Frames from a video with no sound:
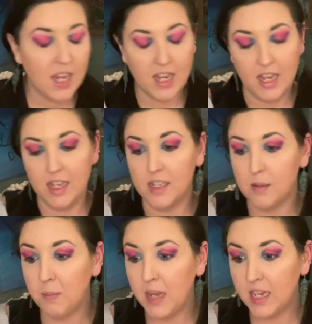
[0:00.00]
and
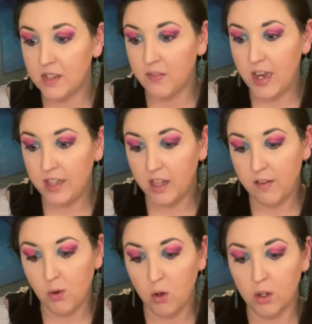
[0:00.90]
Pink Divine
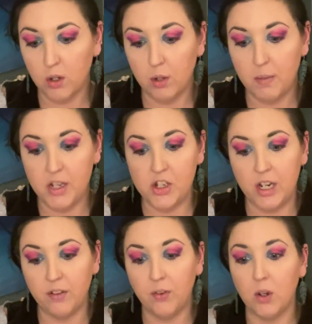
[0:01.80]
Love Oracle by
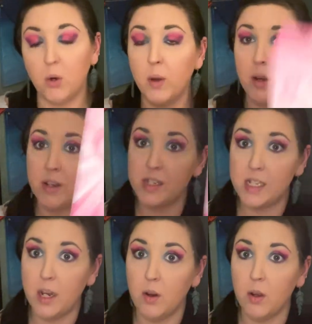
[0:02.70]
Jennifer Aquarius
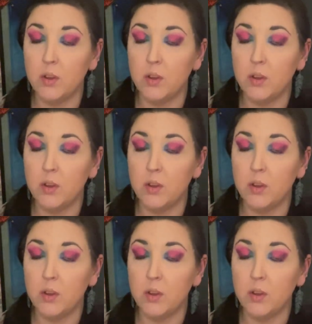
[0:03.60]
Tarot.